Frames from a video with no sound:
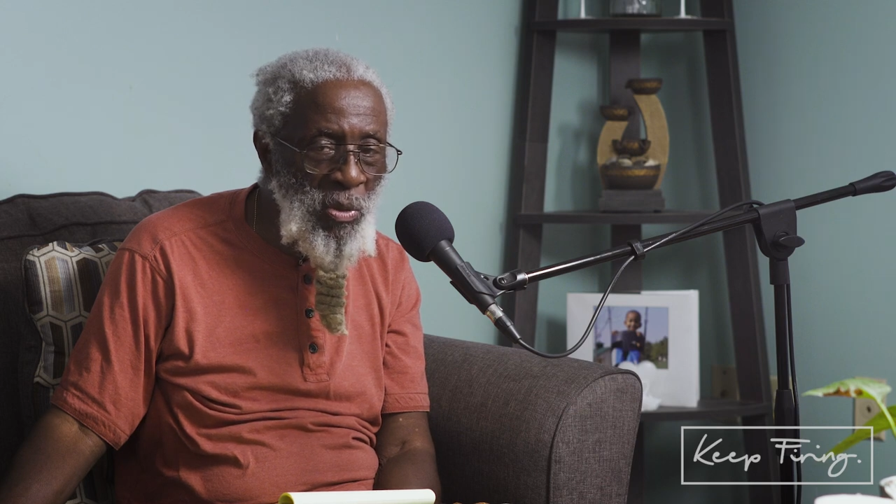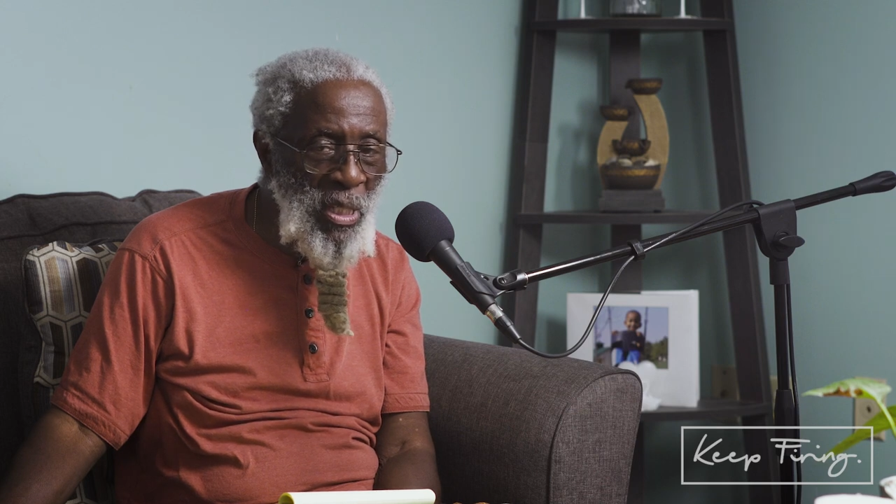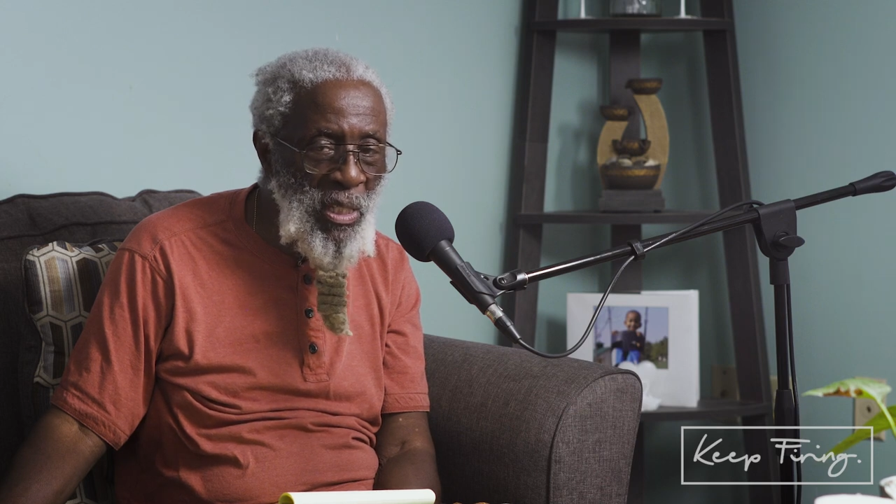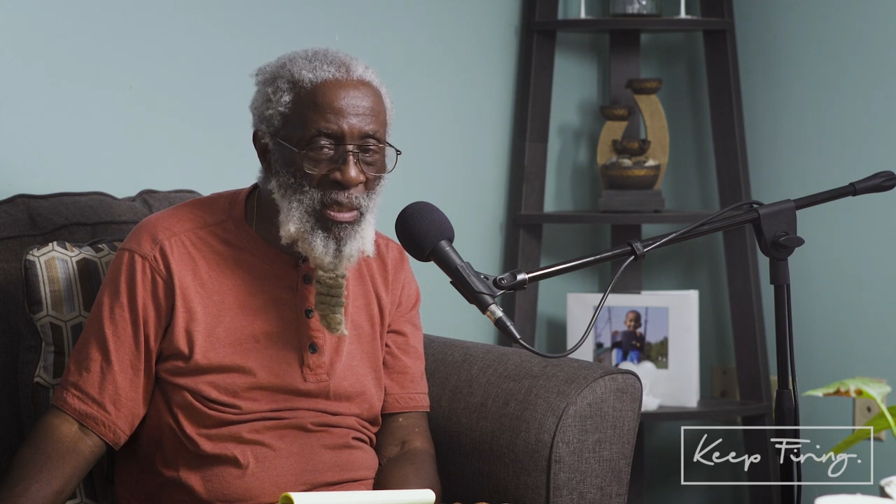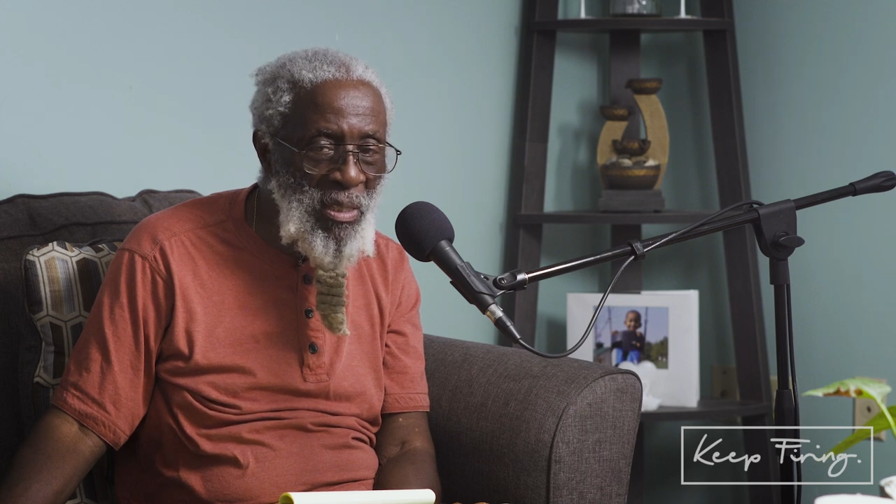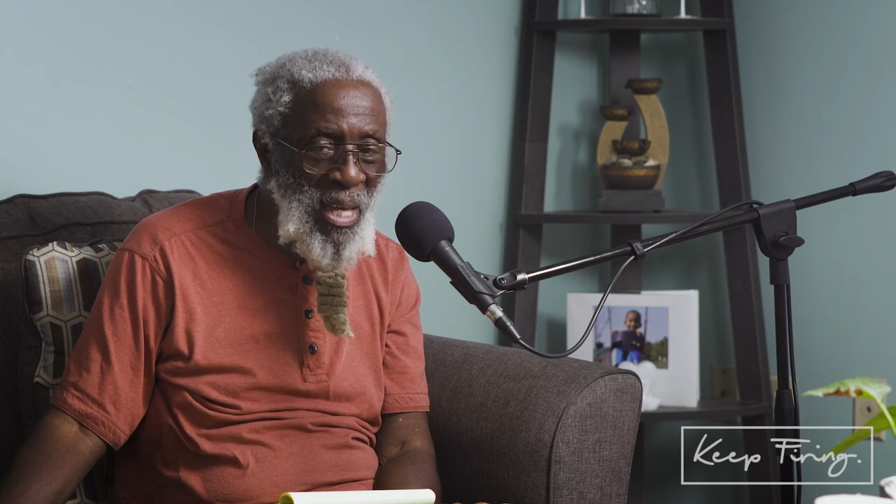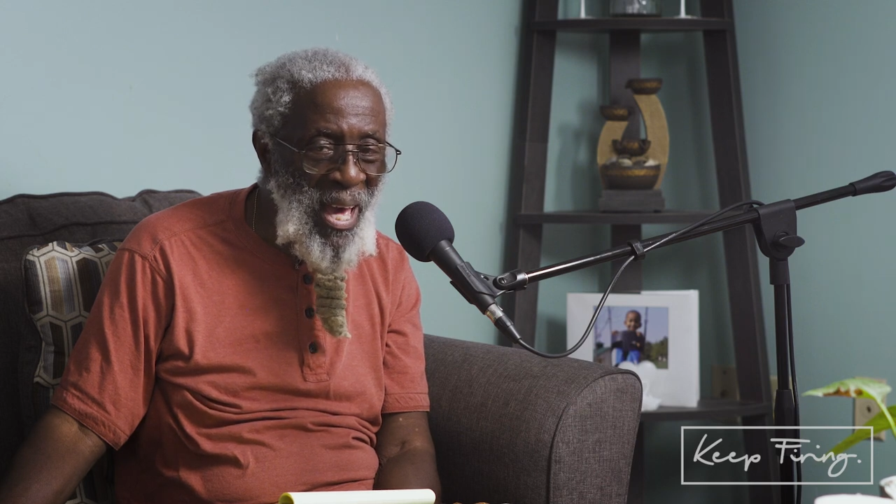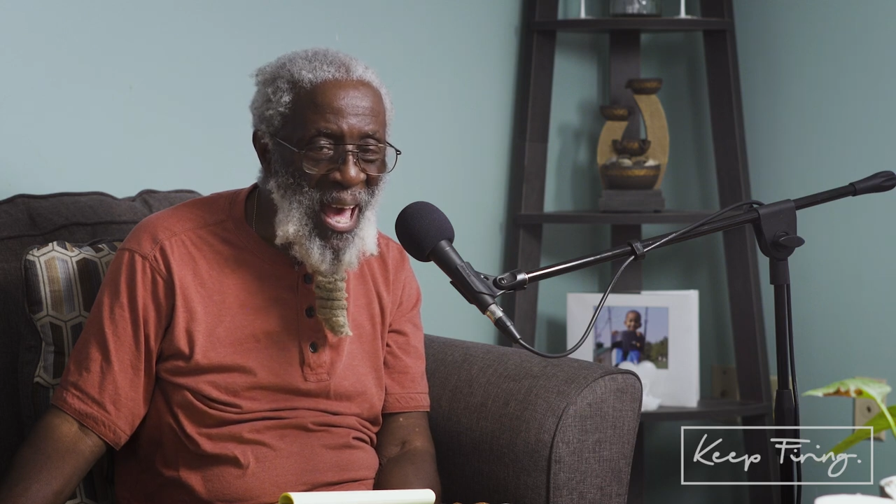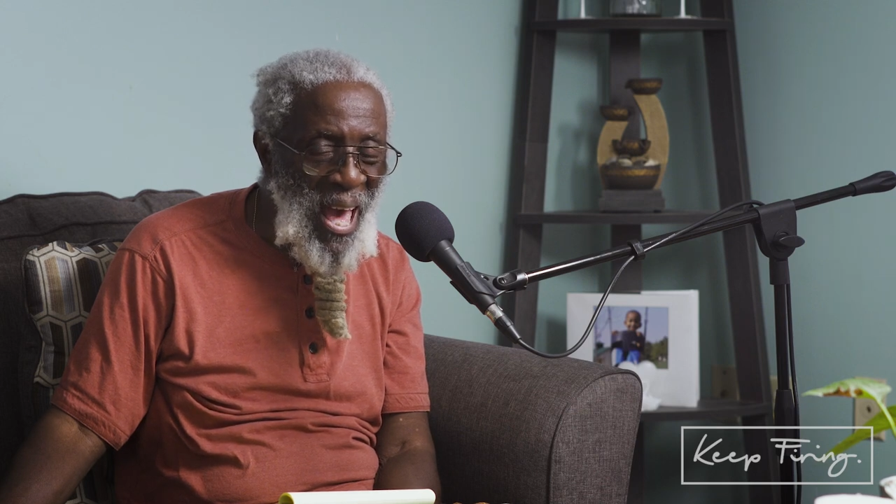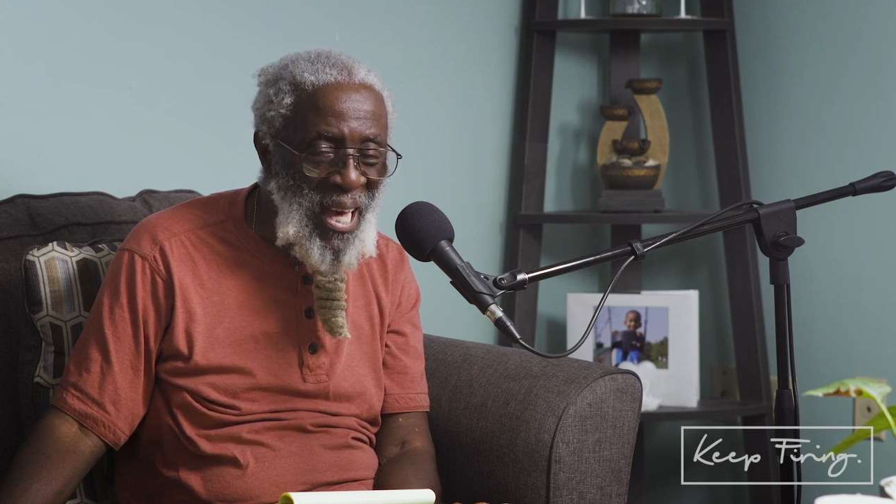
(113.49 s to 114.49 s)
these
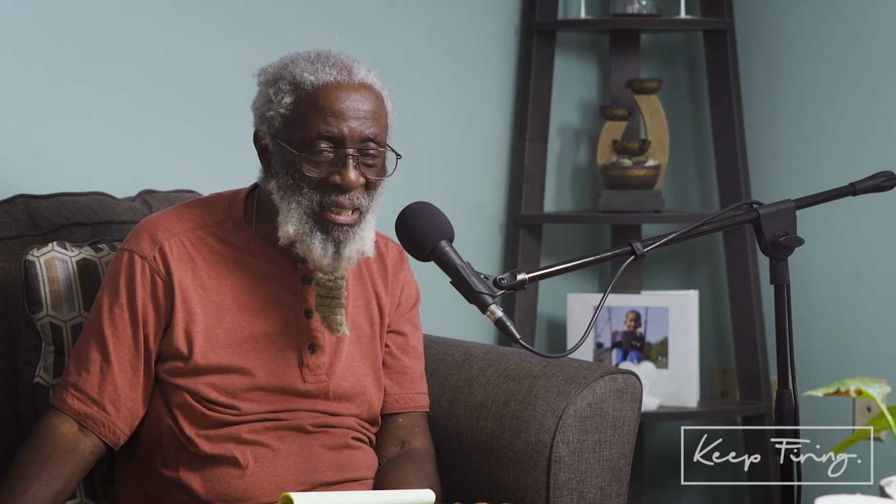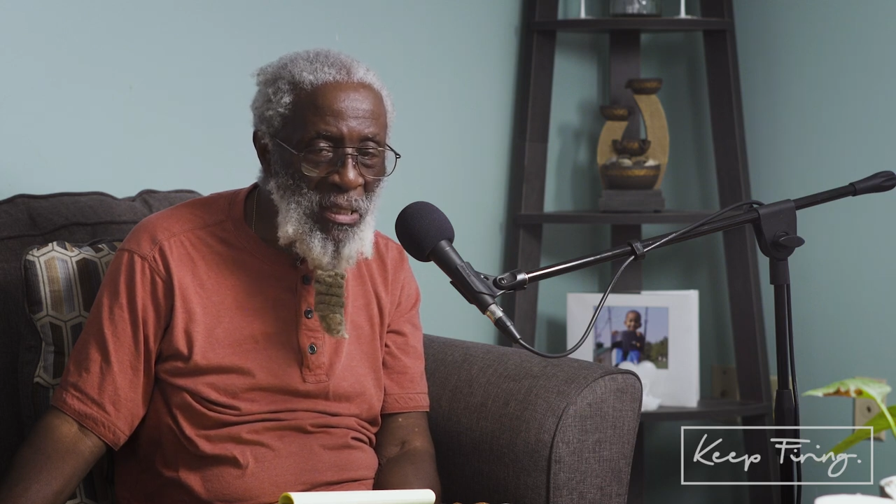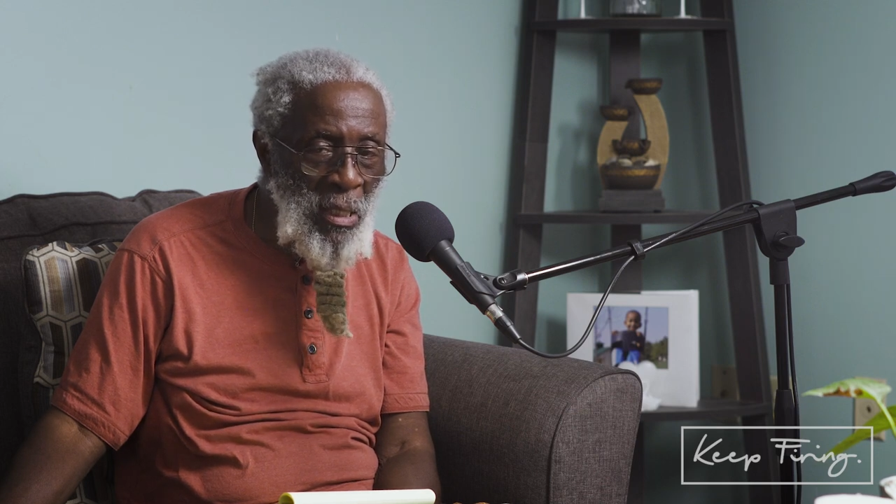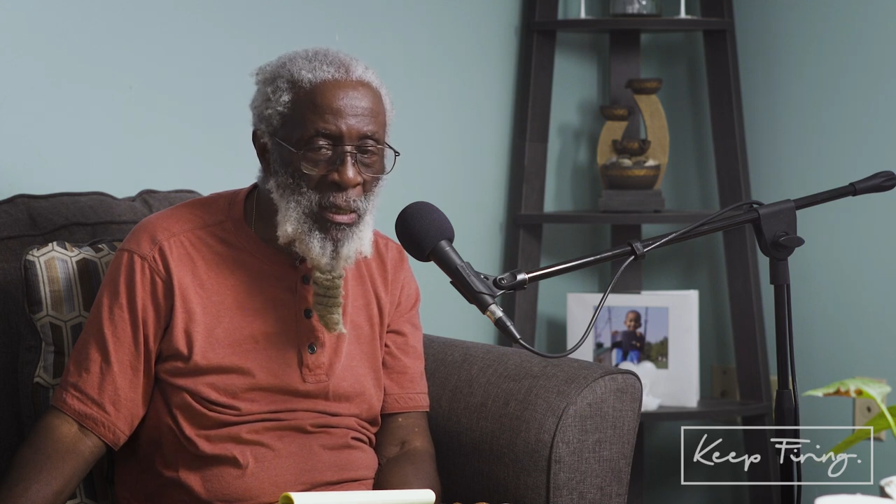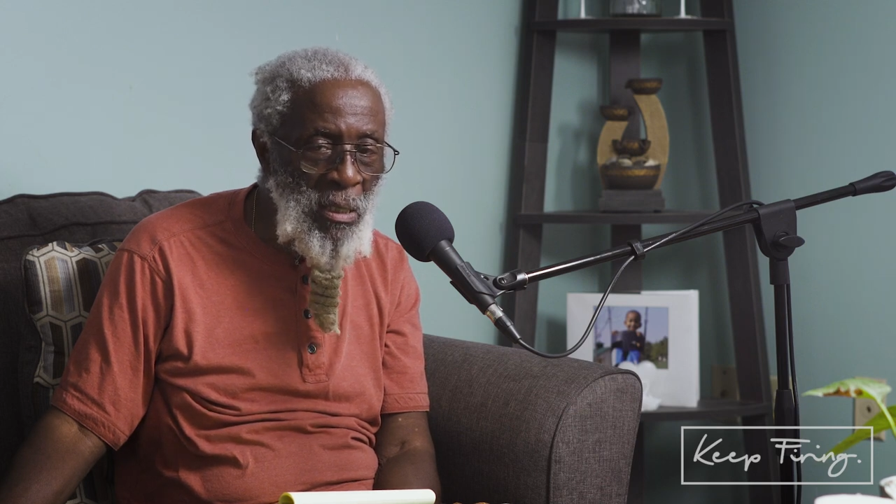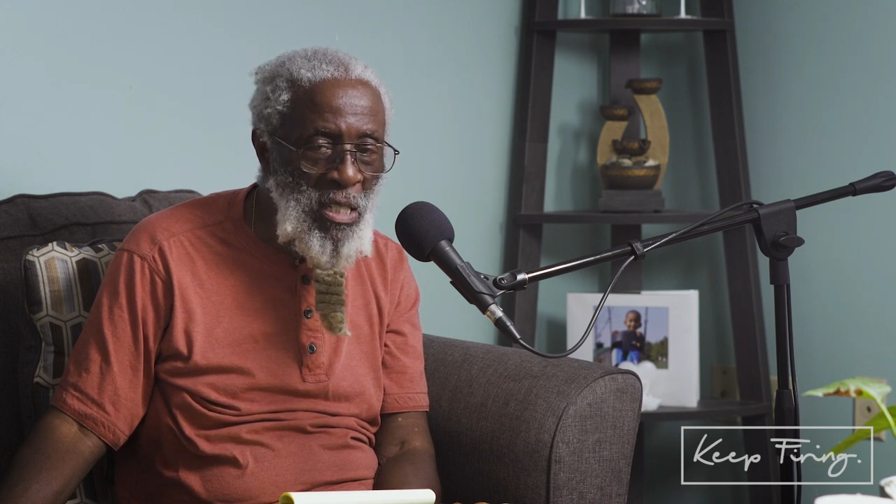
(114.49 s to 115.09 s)
hectic,